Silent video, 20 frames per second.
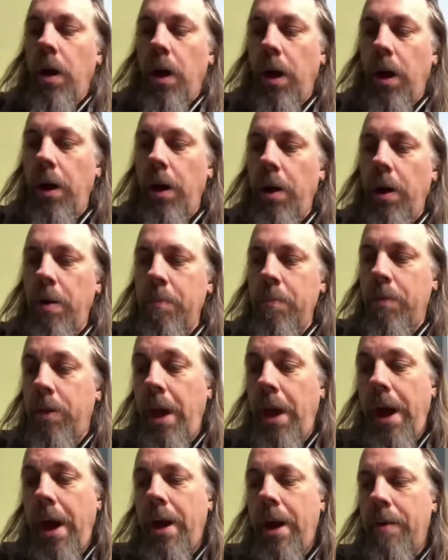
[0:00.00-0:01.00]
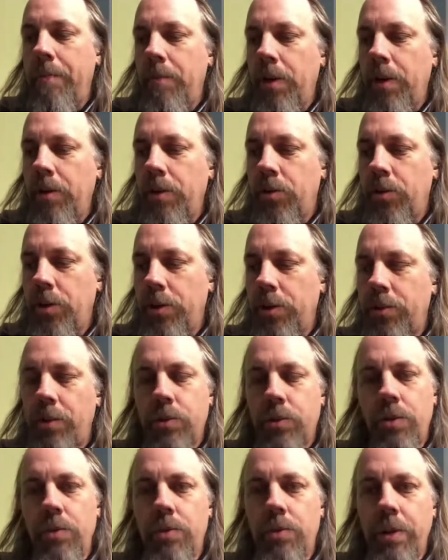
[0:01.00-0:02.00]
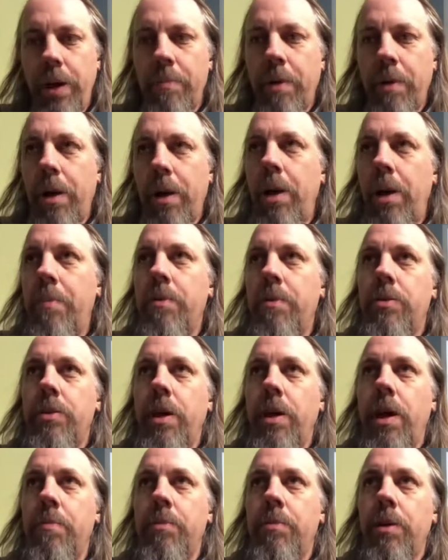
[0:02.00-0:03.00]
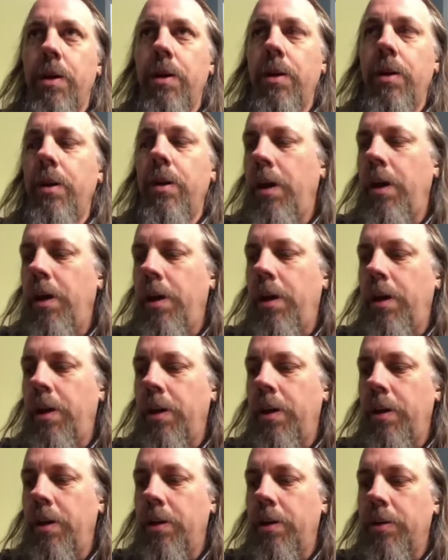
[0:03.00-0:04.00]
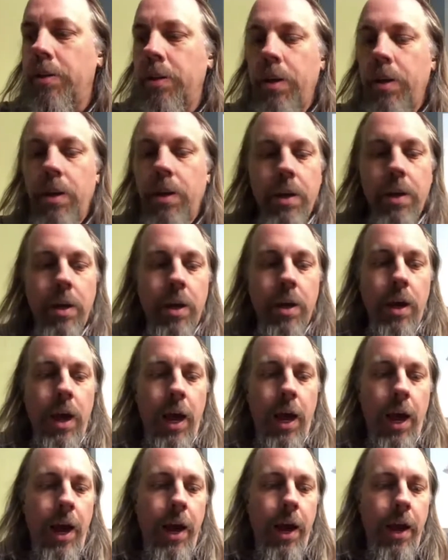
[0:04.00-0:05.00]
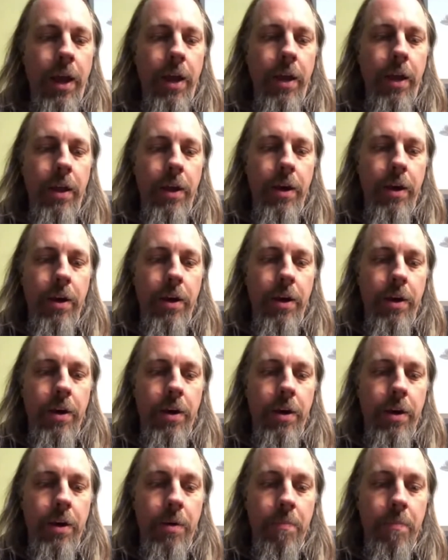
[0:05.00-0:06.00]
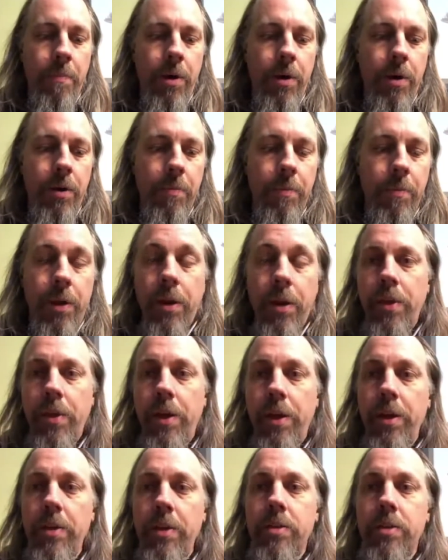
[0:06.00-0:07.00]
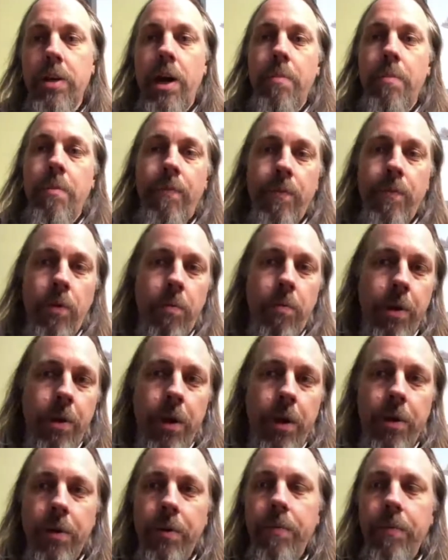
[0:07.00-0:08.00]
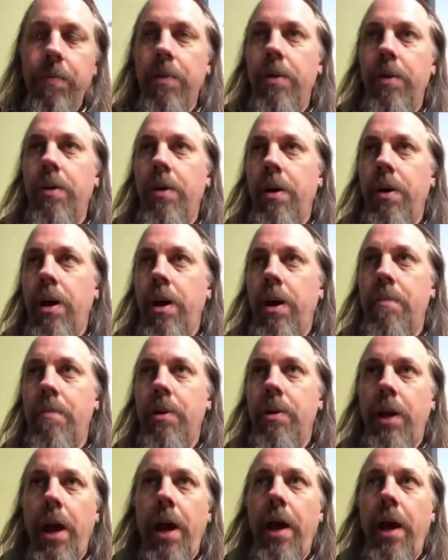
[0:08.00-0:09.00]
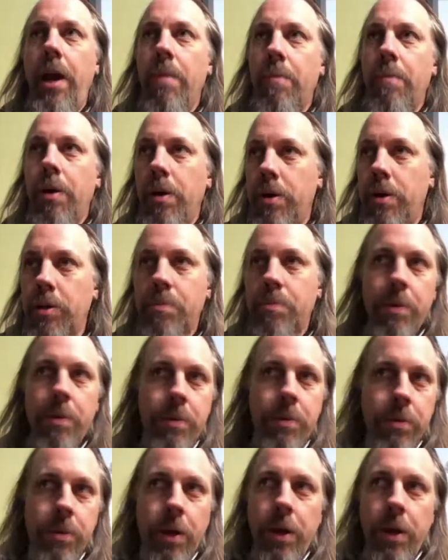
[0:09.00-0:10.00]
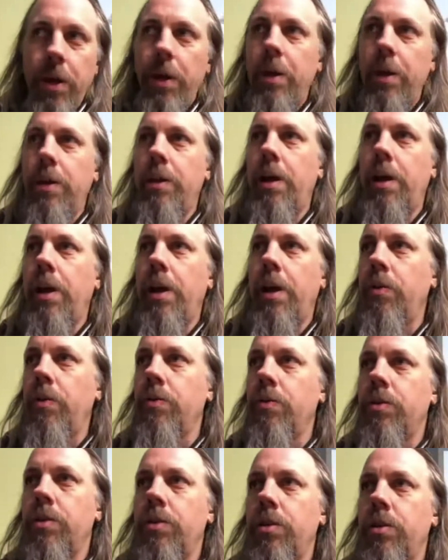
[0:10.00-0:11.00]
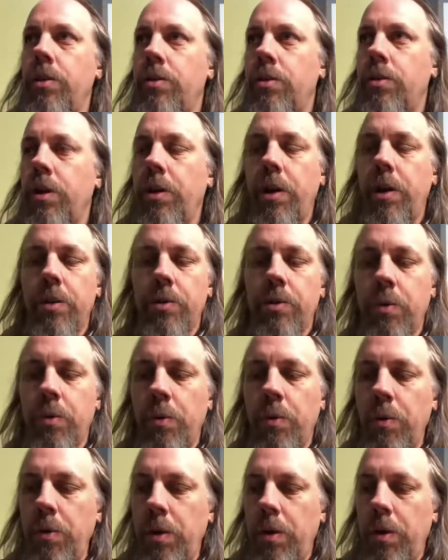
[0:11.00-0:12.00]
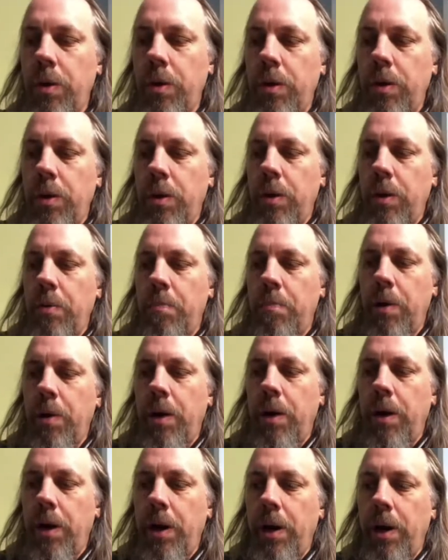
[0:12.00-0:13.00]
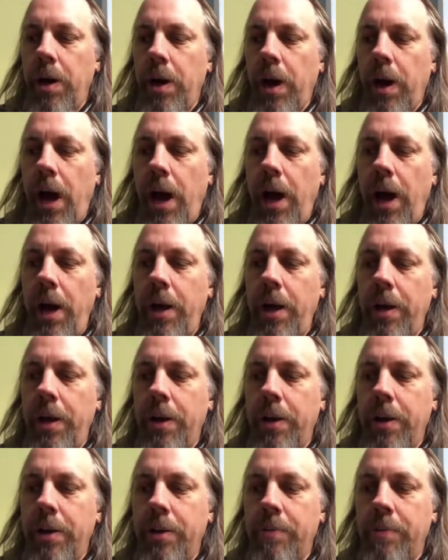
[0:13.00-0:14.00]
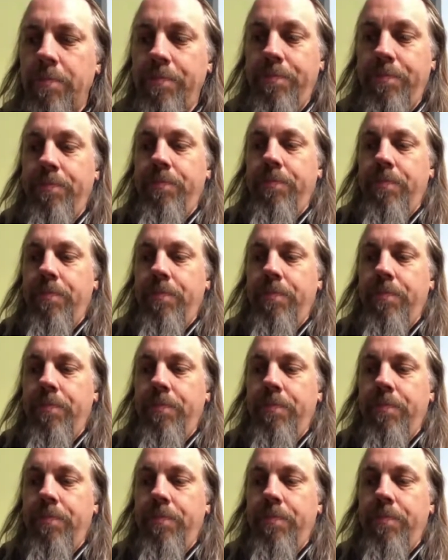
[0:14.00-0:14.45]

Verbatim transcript: Um, yeah, just as you said, my name is Tom Dunn, and I, uh, among many things, I'm a filmmaker. I'm a dad, I'm a husband, and I used to teach Sunday school, but uh, I um,